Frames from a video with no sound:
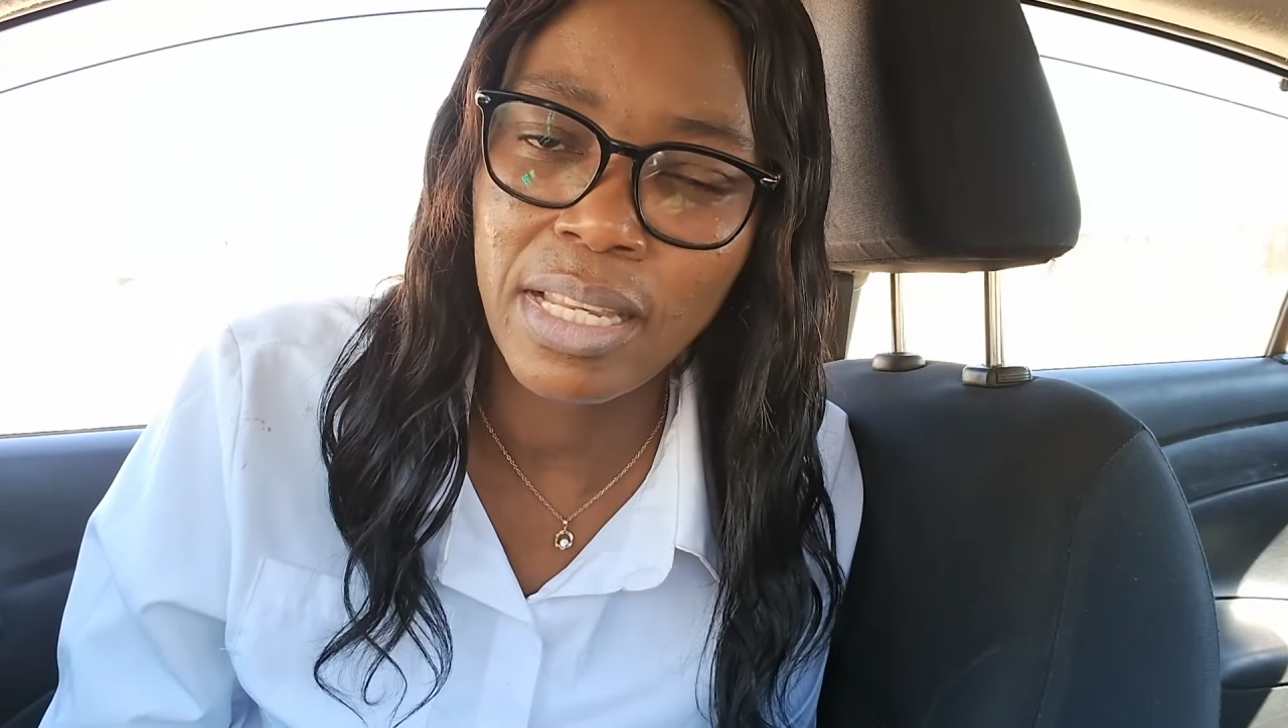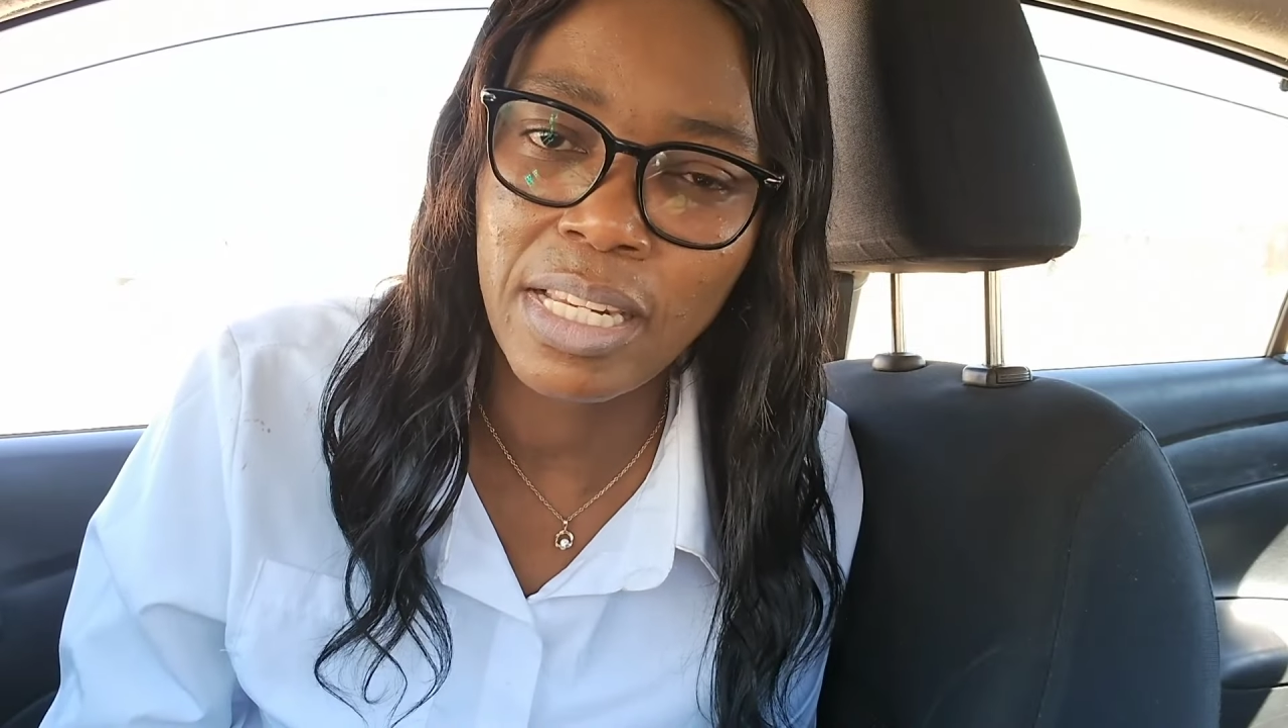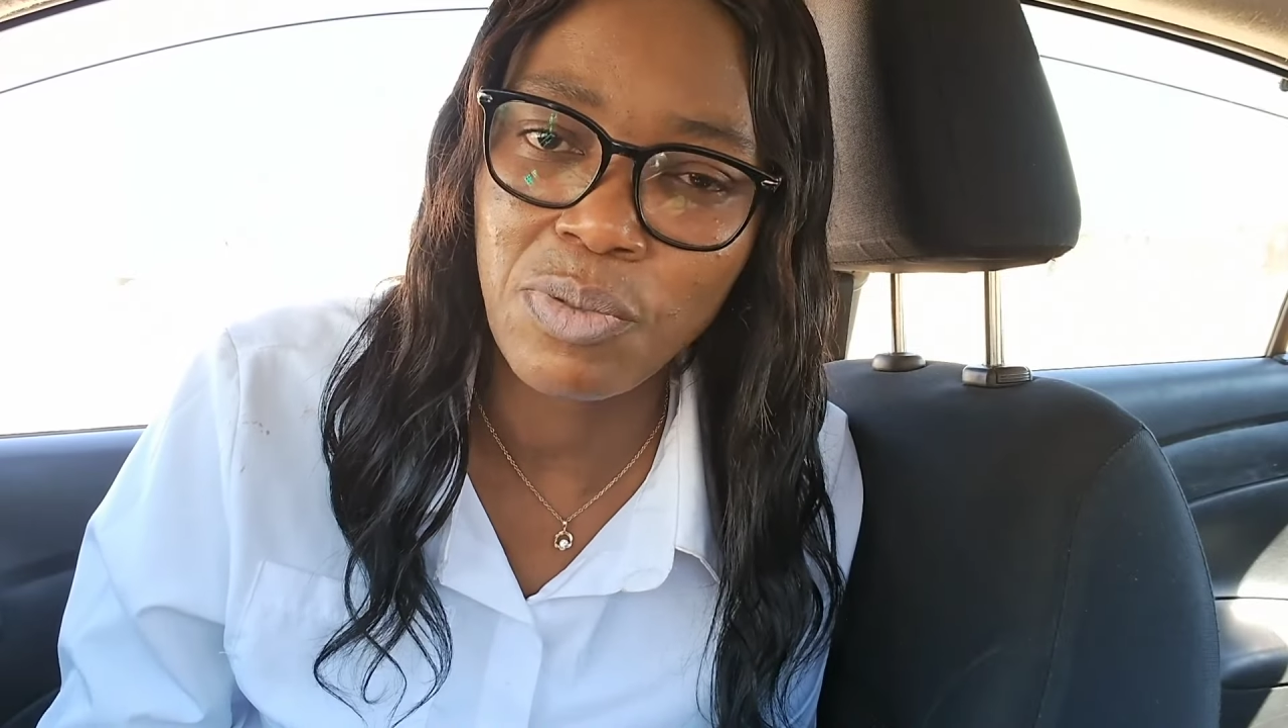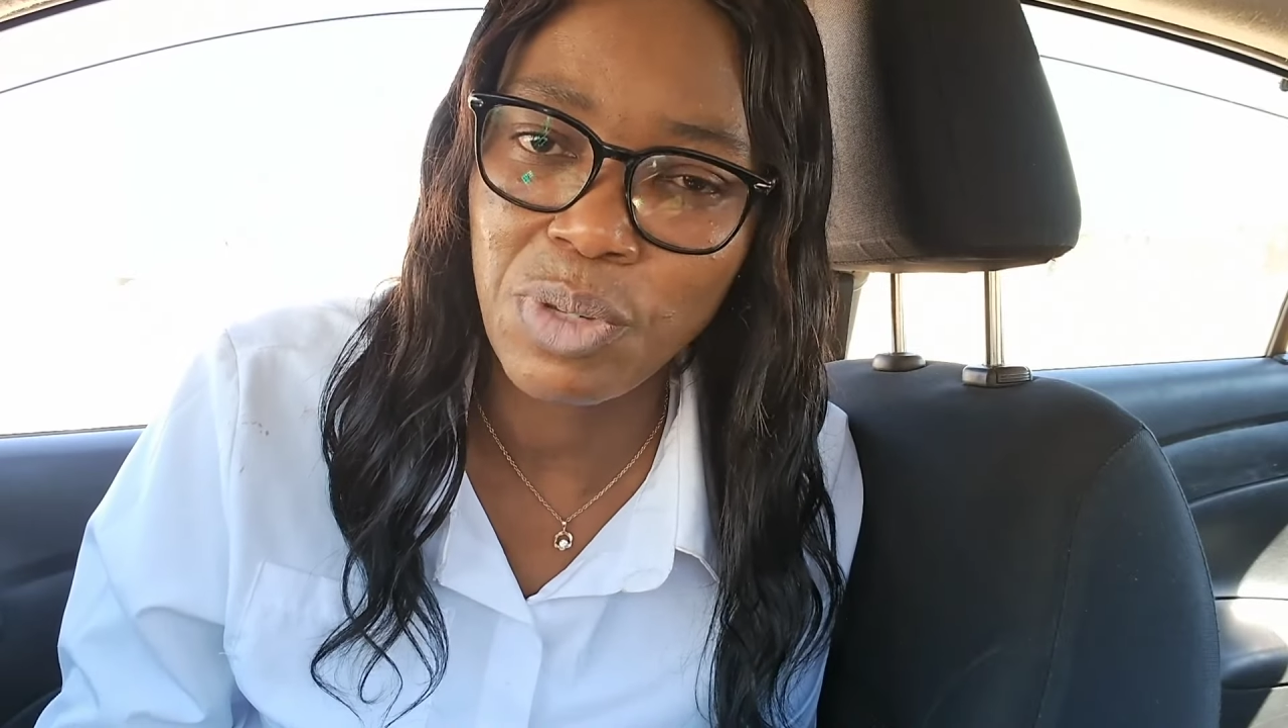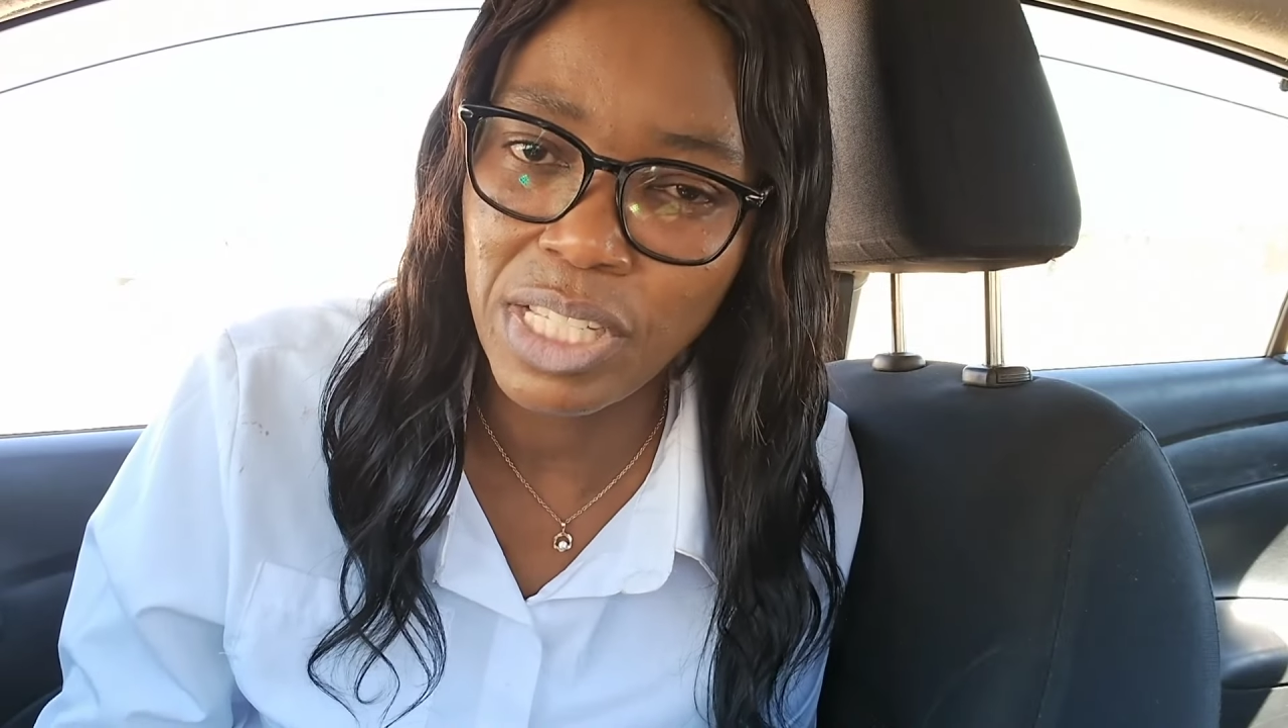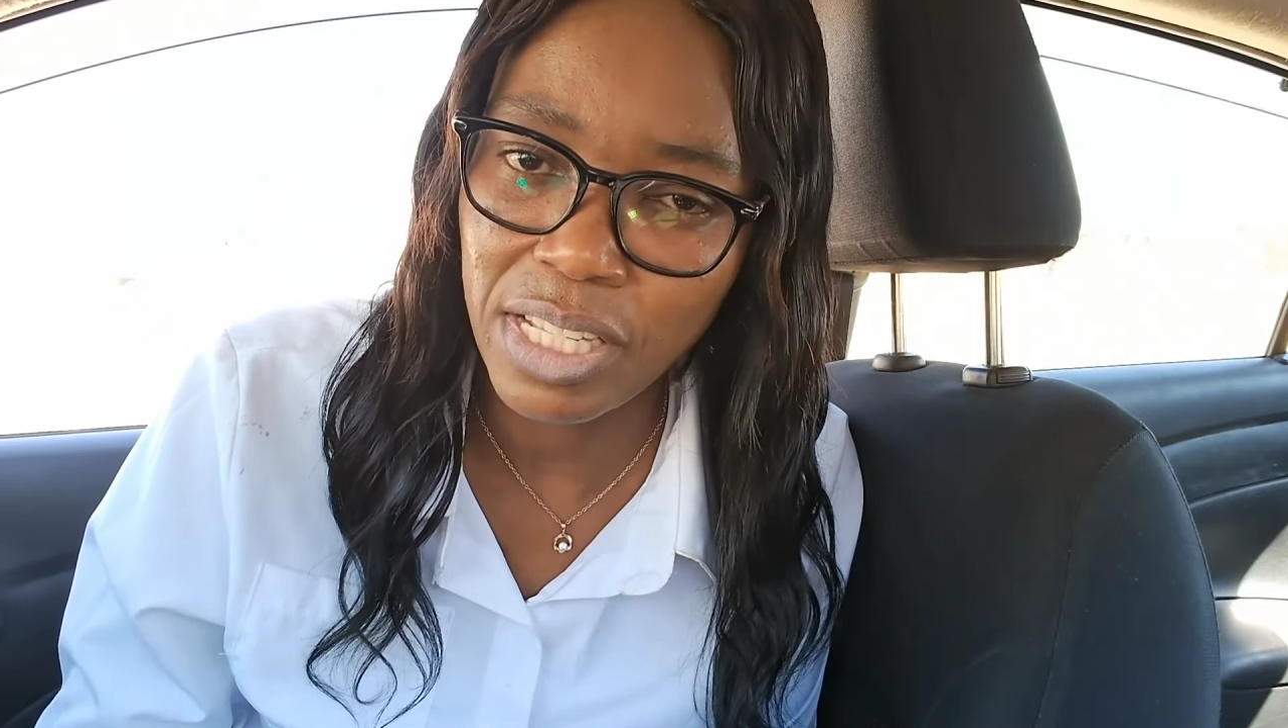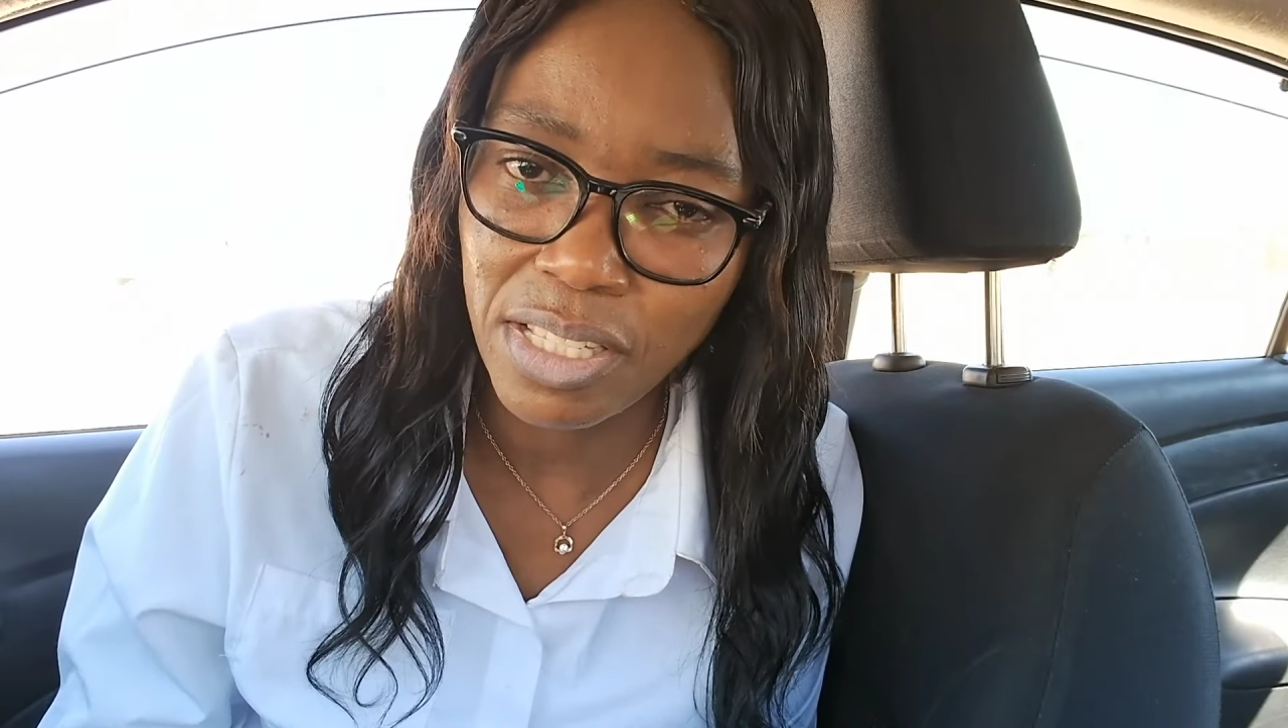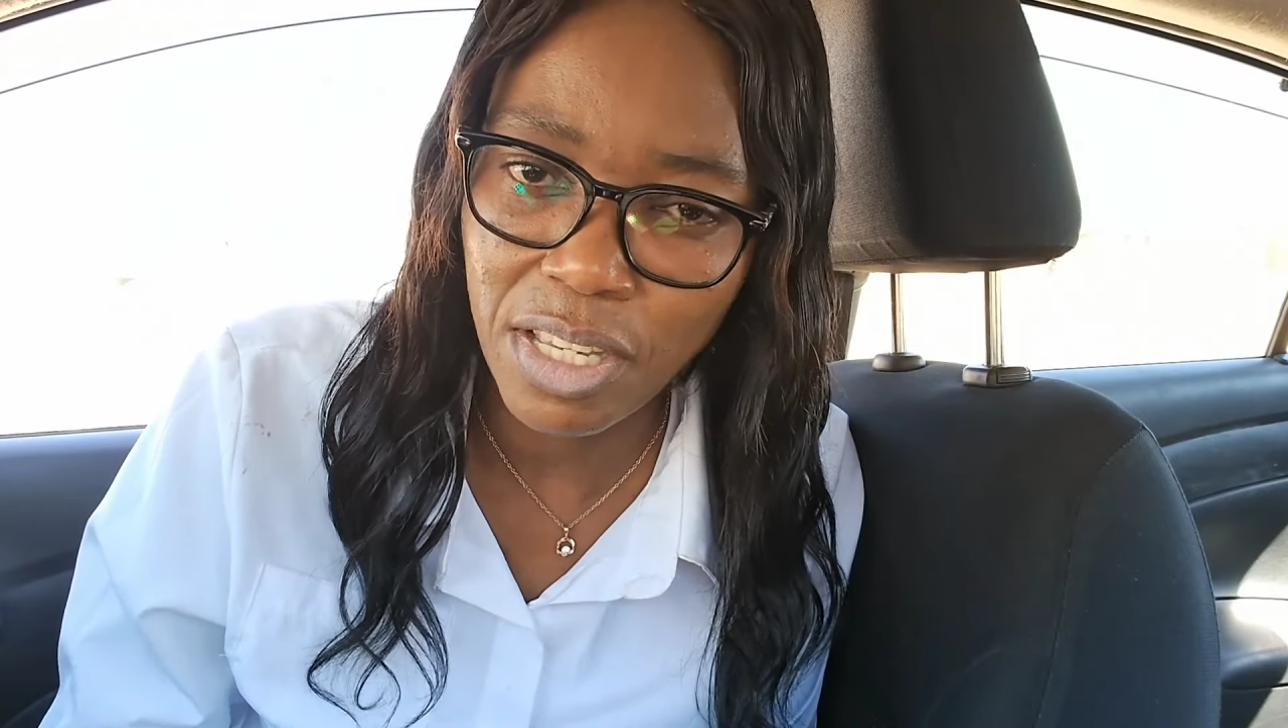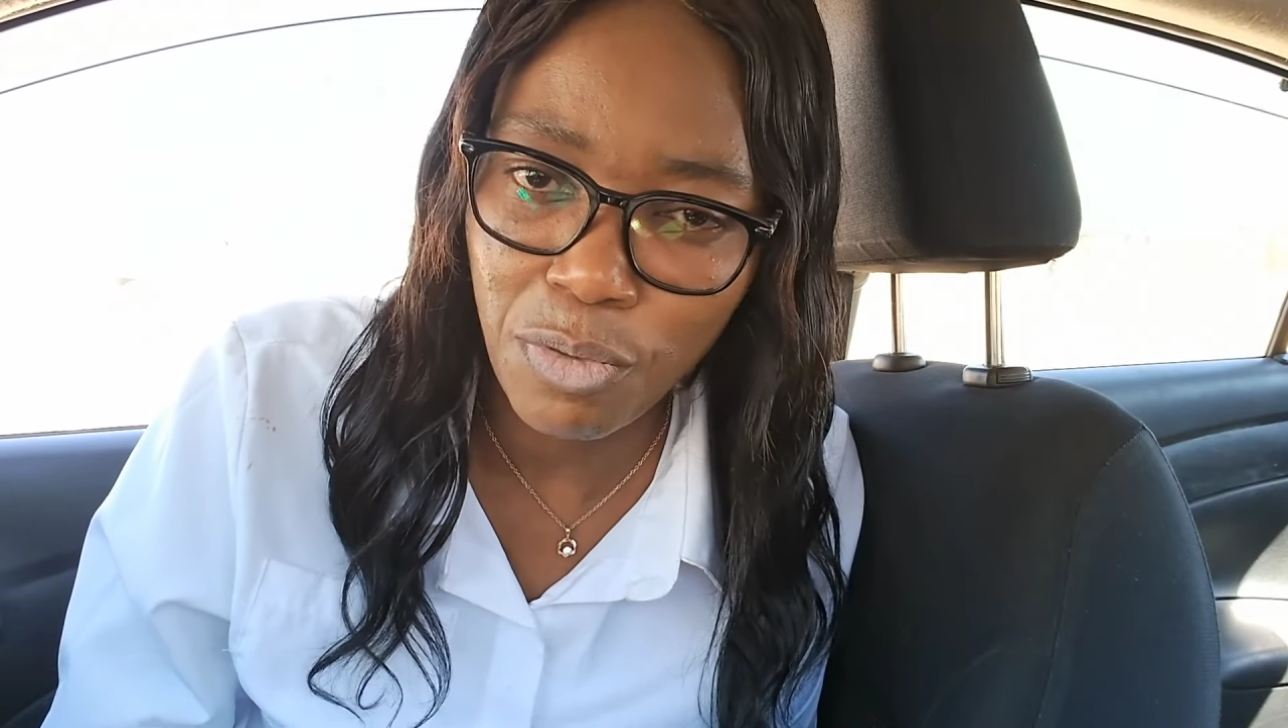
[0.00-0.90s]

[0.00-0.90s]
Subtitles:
Let me just